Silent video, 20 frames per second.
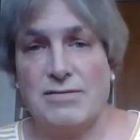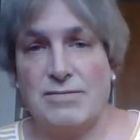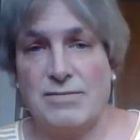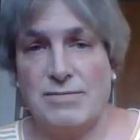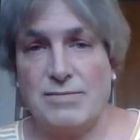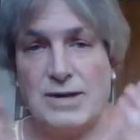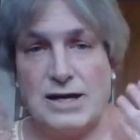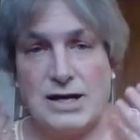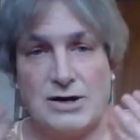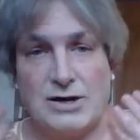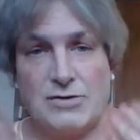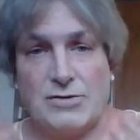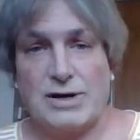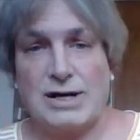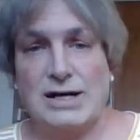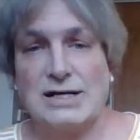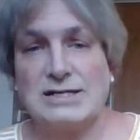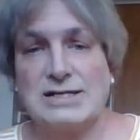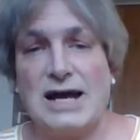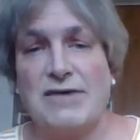the
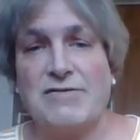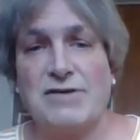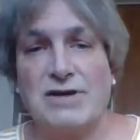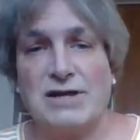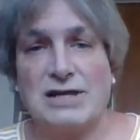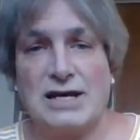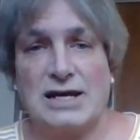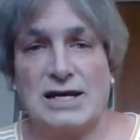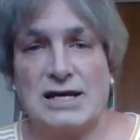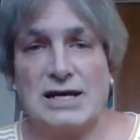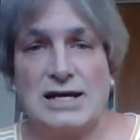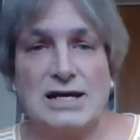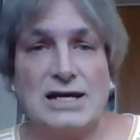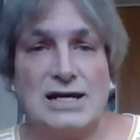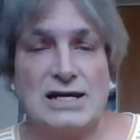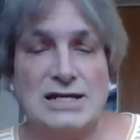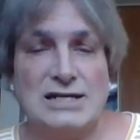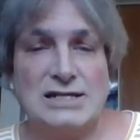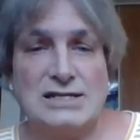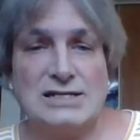earrings, everything
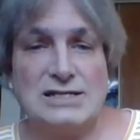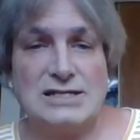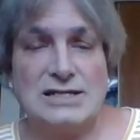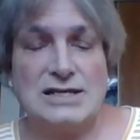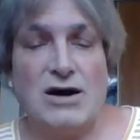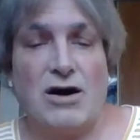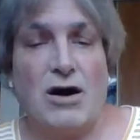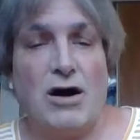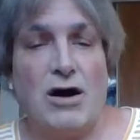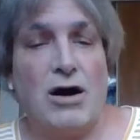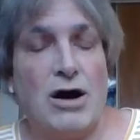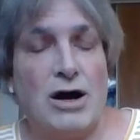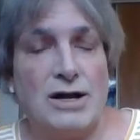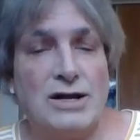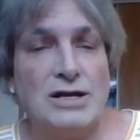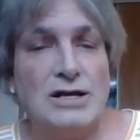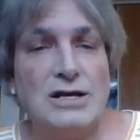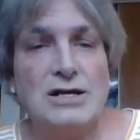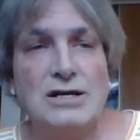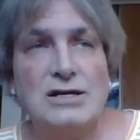is
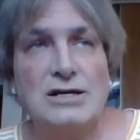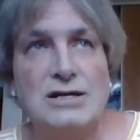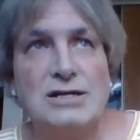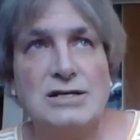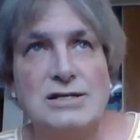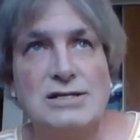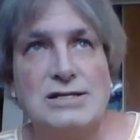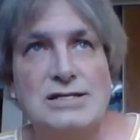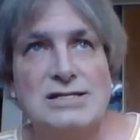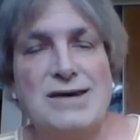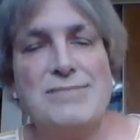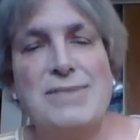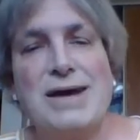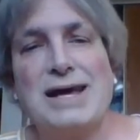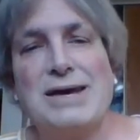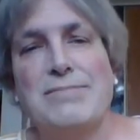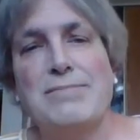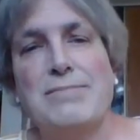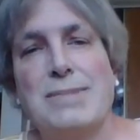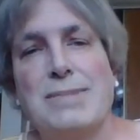on to
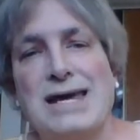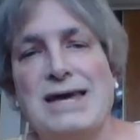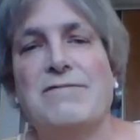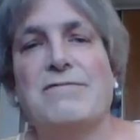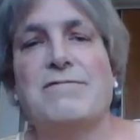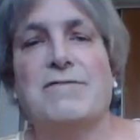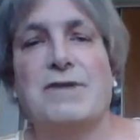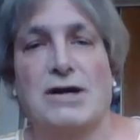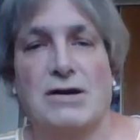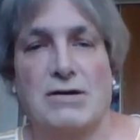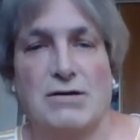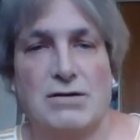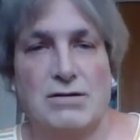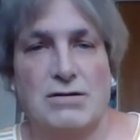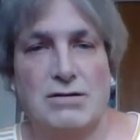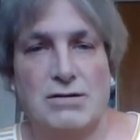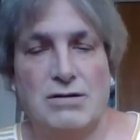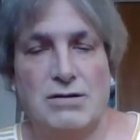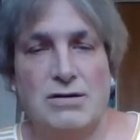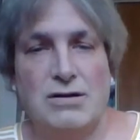make me feel
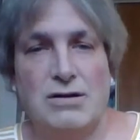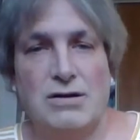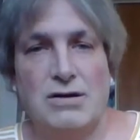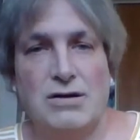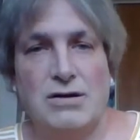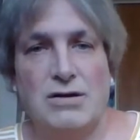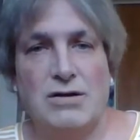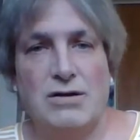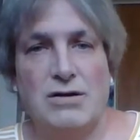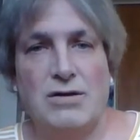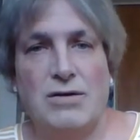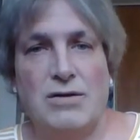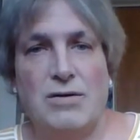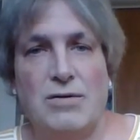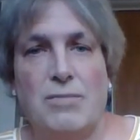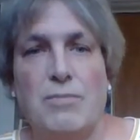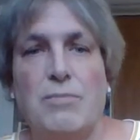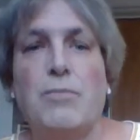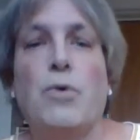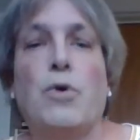
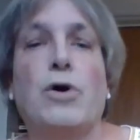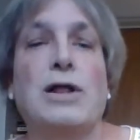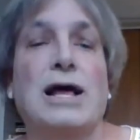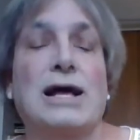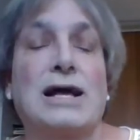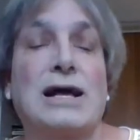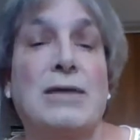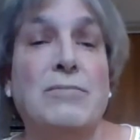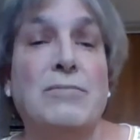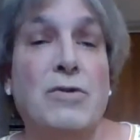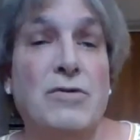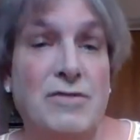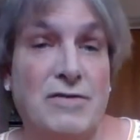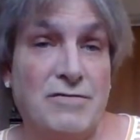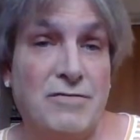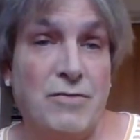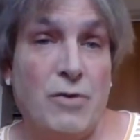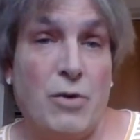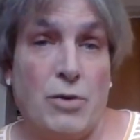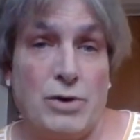more like I'm moving
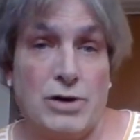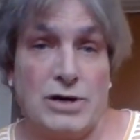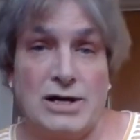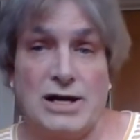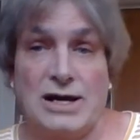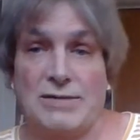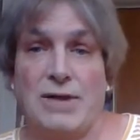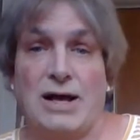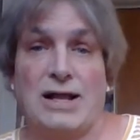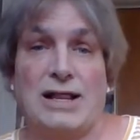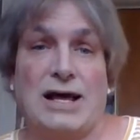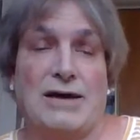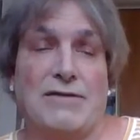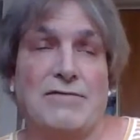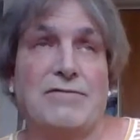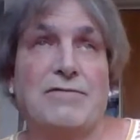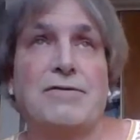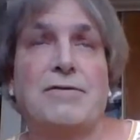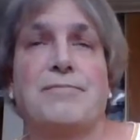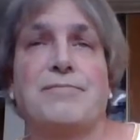forward in my
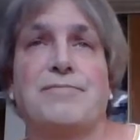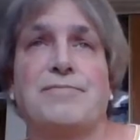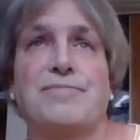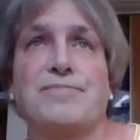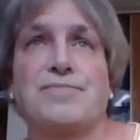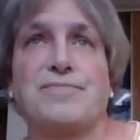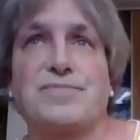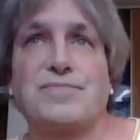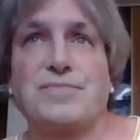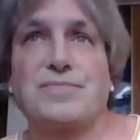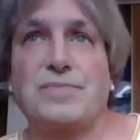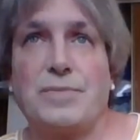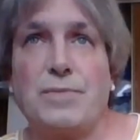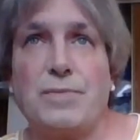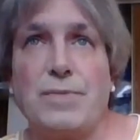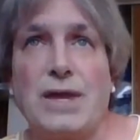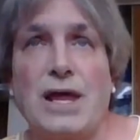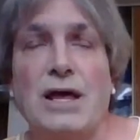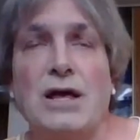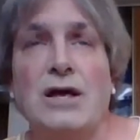life.
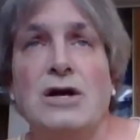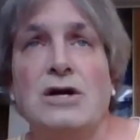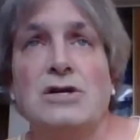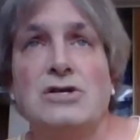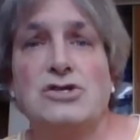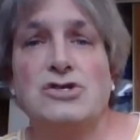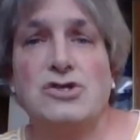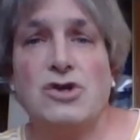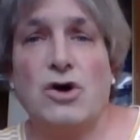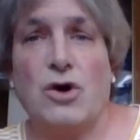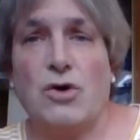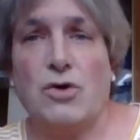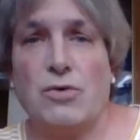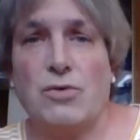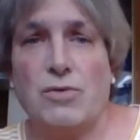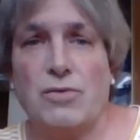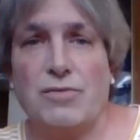So,